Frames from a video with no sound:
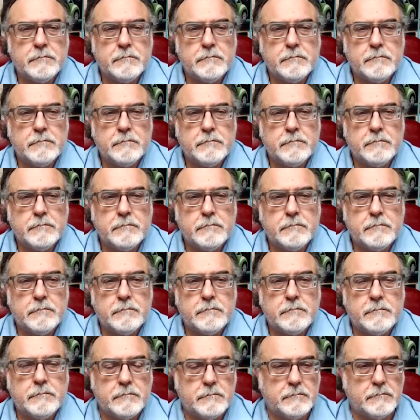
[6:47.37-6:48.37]

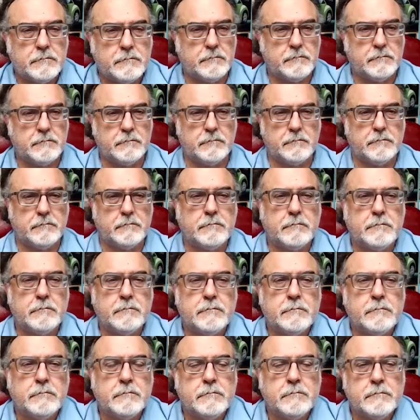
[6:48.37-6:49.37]

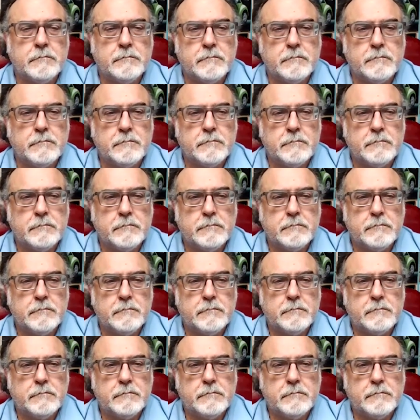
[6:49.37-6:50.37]

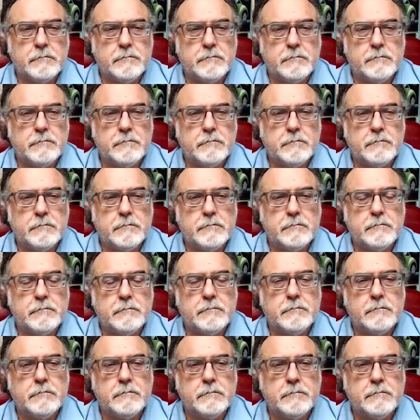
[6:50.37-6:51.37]

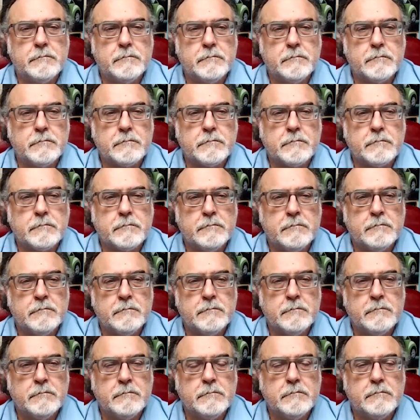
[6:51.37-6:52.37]

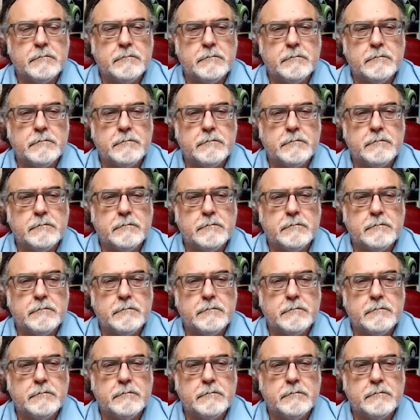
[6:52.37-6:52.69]
This person isn't speaking.